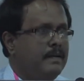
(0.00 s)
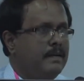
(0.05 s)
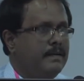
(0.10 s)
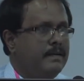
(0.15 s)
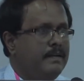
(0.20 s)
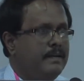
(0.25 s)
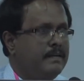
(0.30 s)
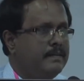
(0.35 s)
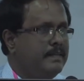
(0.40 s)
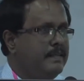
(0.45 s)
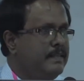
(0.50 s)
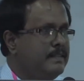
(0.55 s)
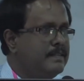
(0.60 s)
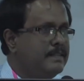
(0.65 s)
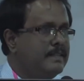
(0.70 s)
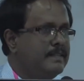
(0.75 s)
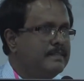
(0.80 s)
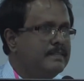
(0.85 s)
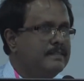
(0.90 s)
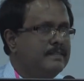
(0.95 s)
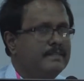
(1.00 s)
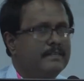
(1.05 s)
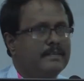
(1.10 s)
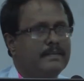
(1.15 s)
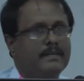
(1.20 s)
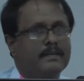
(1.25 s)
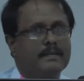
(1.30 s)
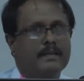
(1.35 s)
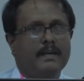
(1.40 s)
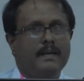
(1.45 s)
dear teachers,
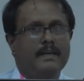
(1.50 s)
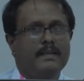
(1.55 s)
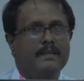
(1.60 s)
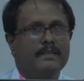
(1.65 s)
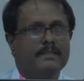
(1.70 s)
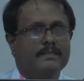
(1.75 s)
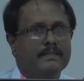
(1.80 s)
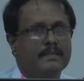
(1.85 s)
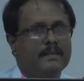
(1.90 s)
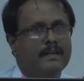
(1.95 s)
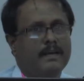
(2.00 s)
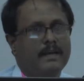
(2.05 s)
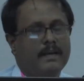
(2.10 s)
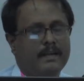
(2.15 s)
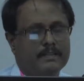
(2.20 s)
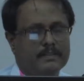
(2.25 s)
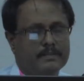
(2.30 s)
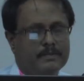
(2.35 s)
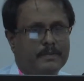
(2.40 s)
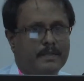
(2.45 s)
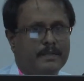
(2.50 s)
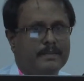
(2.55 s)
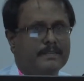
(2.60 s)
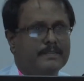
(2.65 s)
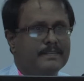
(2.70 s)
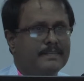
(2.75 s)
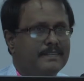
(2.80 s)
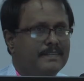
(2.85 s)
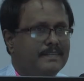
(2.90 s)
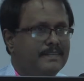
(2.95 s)
colleagues, and
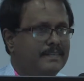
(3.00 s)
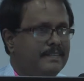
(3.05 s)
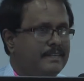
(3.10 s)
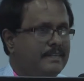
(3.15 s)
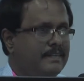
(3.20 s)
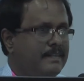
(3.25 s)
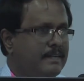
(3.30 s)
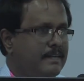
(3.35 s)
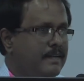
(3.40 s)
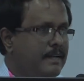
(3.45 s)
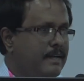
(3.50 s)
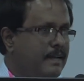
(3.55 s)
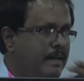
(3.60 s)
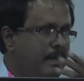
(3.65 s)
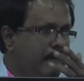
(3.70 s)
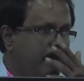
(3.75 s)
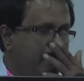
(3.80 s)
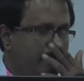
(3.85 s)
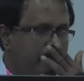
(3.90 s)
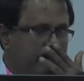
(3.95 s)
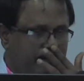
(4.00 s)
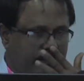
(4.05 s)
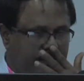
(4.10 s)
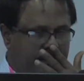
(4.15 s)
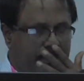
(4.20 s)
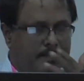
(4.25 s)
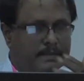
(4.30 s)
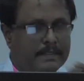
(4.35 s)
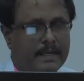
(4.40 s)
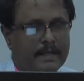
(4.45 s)
students. I
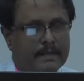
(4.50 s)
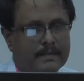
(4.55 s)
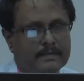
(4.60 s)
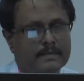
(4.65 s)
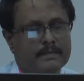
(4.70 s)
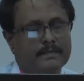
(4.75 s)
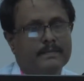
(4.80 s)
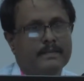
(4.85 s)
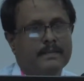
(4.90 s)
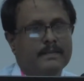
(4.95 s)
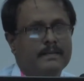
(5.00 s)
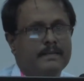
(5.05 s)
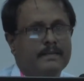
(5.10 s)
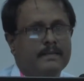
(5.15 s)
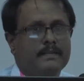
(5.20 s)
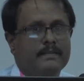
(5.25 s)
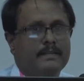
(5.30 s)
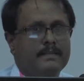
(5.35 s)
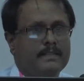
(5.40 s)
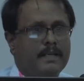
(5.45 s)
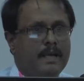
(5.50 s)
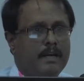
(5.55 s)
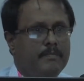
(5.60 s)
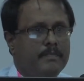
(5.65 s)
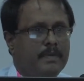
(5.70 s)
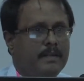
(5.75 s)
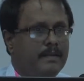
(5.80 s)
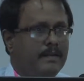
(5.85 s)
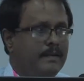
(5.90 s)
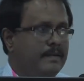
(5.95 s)
thank this
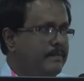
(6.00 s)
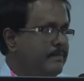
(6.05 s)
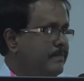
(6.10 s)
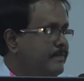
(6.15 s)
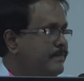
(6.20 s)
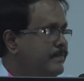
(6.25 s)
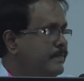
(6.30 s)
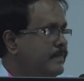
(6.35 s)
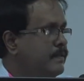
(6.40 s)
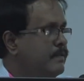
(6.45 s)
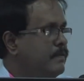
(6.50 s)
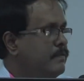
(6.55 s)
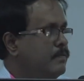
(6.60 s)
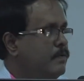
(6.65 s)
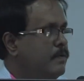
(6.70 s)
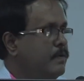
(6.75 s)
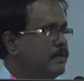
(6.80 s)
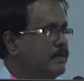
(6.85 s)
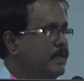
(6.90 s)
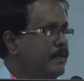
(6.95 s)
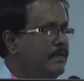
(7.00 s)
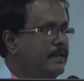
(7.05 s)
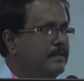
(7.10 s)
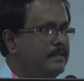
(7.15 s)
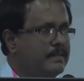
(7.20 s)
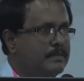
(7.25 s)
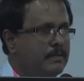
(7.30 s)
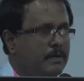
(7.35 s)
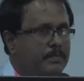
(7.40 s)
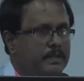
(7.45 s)
alumni for giving
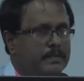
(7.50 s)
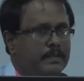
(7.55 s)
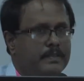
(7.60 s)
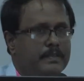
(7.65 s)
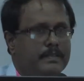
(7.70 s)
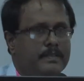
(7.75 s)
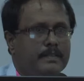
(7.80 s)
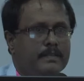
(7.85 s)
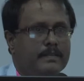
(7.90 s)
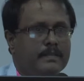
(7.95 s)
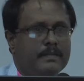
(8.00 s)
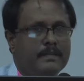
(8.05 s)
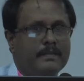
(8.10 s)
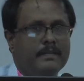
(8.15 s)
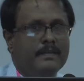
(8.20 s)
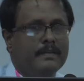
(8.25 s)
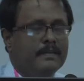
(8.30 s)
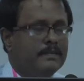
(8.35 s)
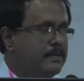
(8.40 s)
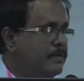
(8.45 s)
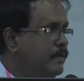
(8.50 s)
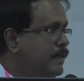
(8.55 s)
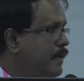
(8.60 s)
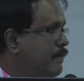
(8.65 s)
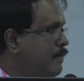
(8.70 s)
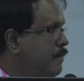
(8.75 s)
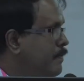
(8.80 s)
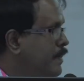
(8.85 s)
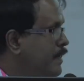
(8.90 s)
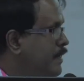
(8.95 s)
this opportunity to
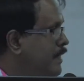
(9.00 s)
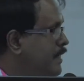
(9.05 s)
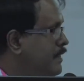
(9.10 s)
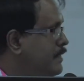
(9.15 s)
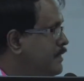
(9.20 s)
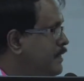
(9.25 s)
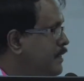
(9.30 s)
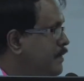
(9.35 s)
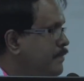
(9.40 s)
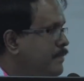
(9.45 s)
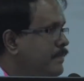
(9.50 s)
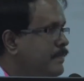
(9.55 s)
deliver my lecture.